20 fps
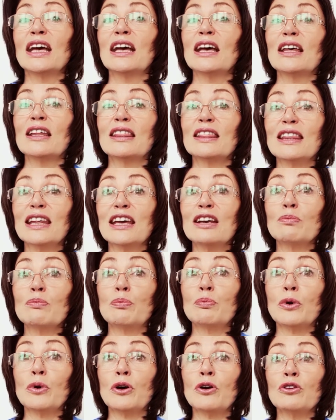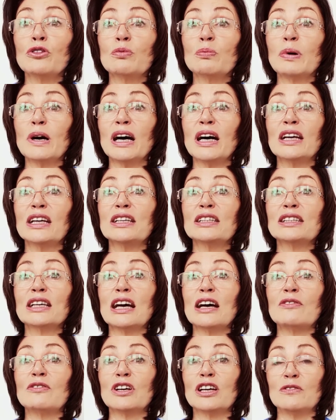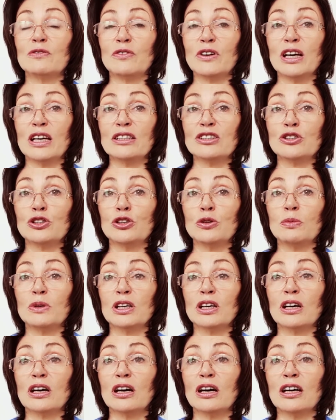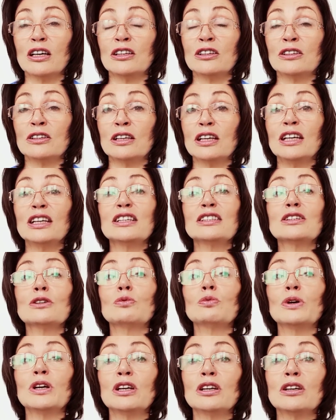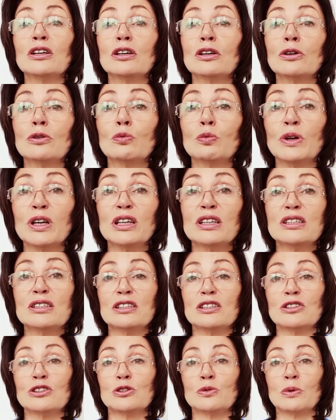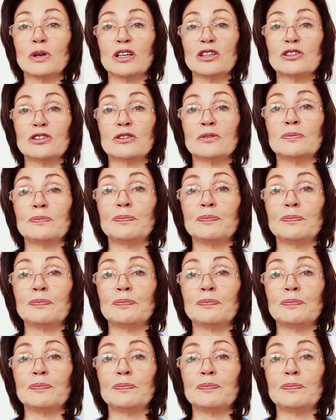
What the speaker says: then both parties have advanced humankind. It is a win-win situation.